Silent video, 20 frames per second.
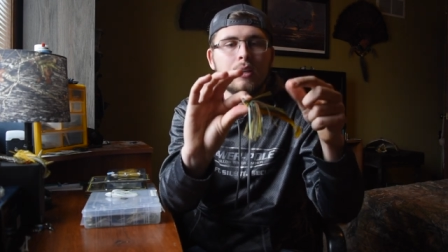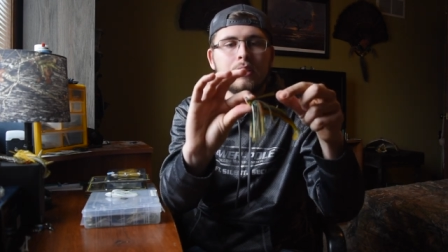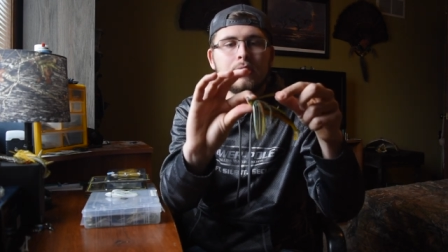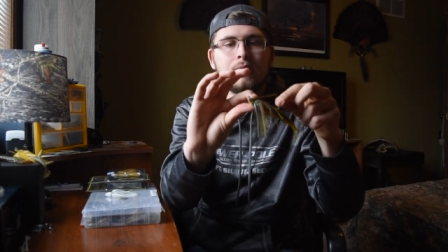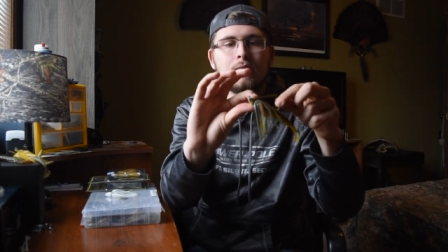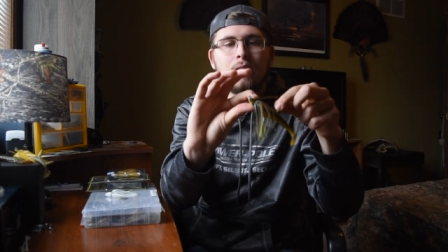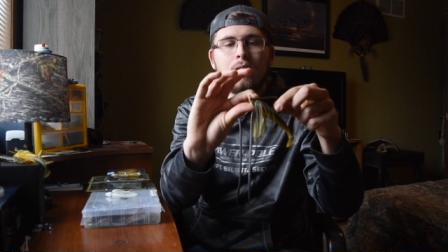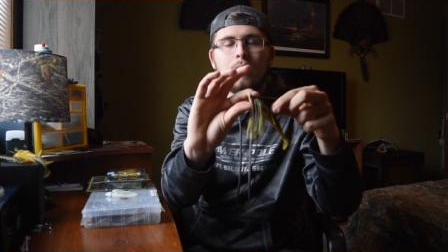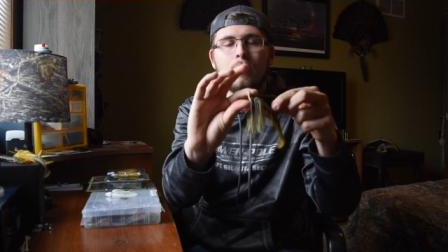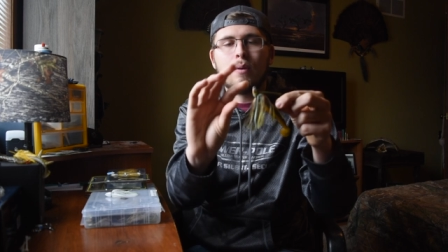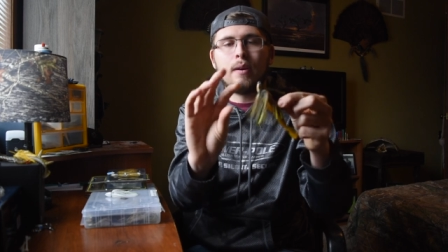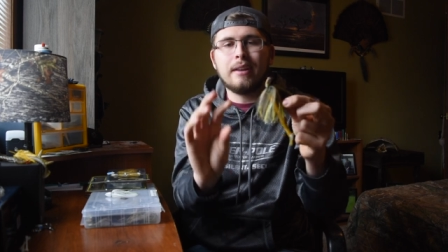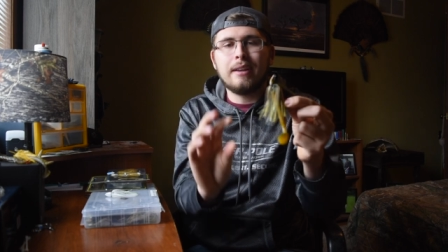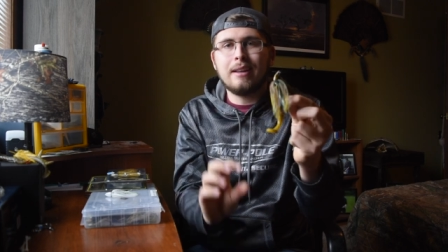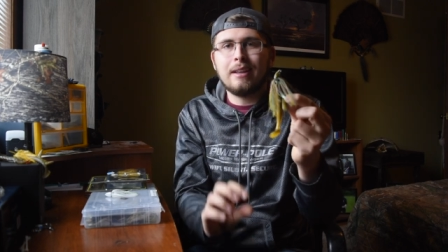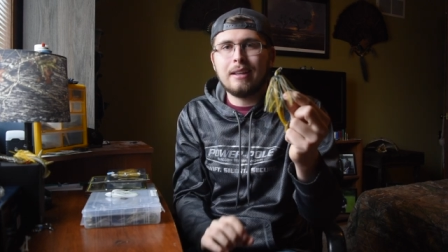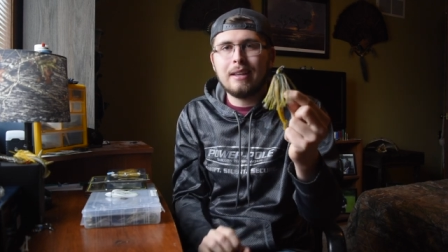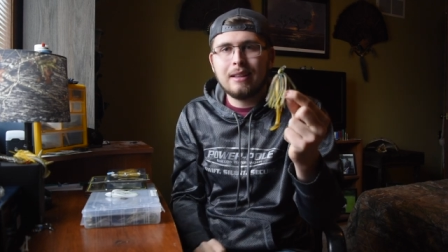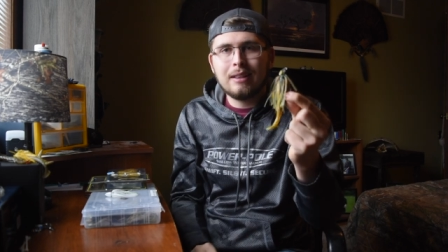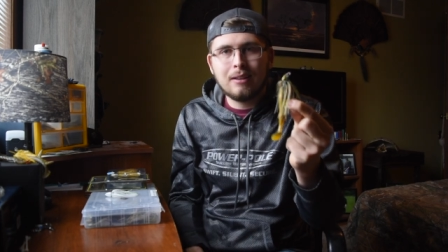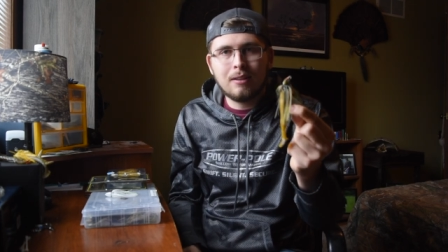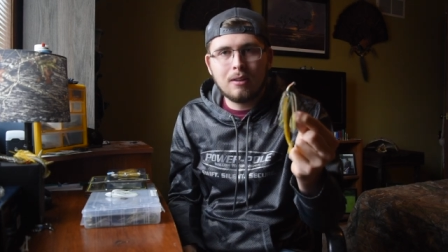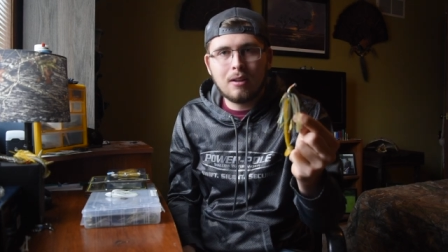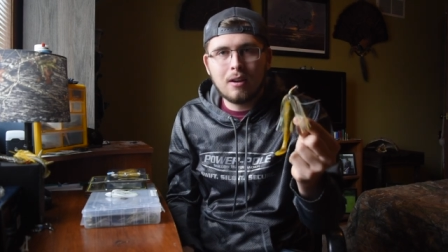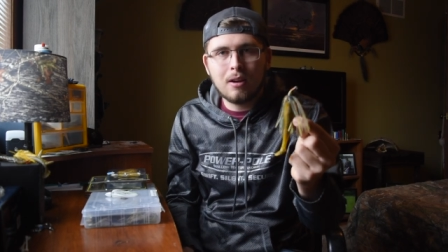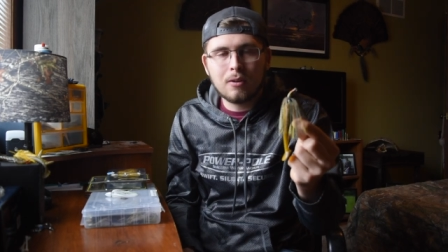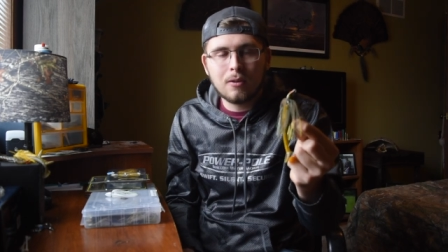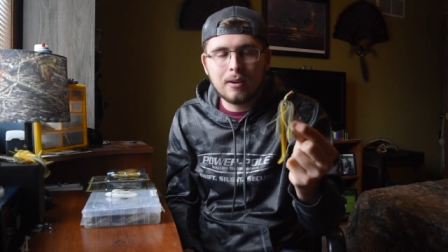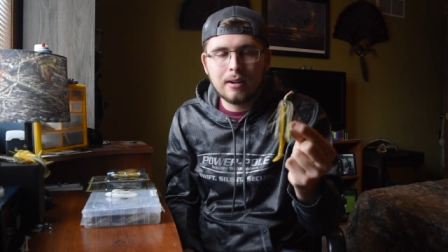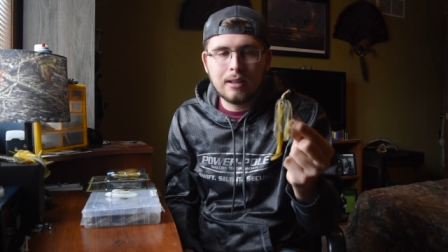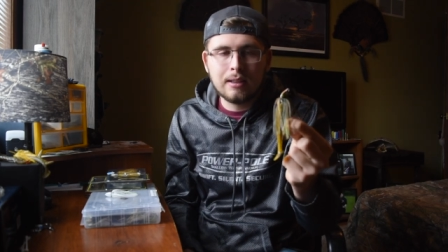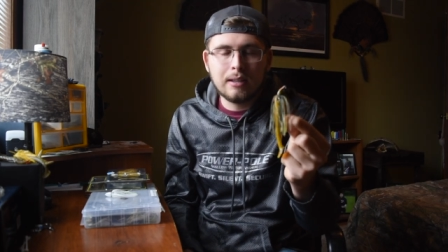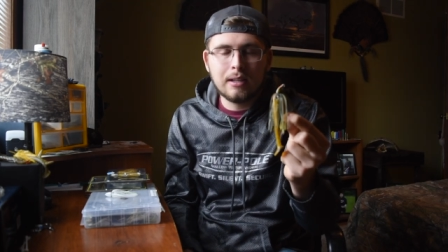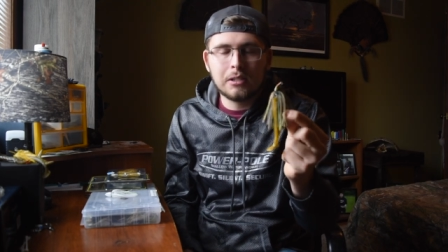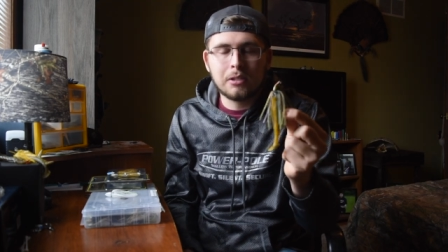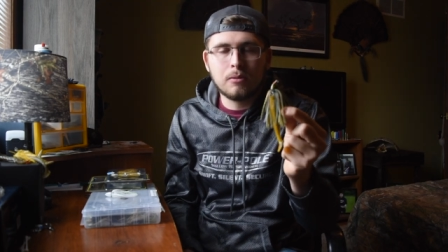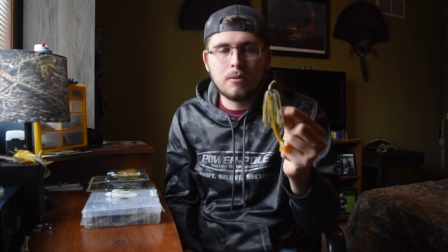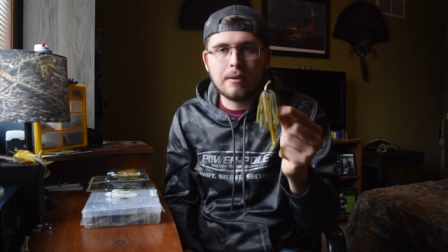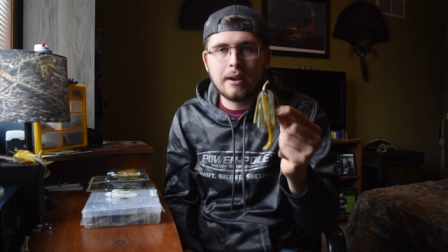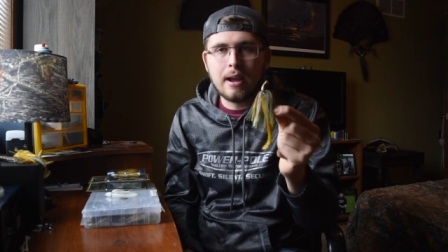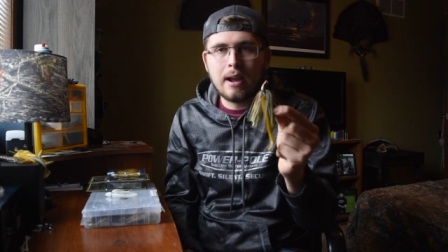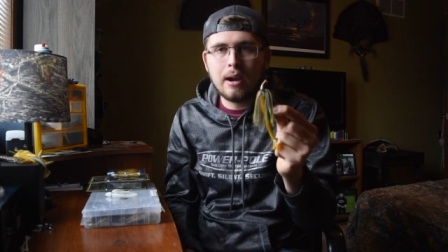So in the long run on this one,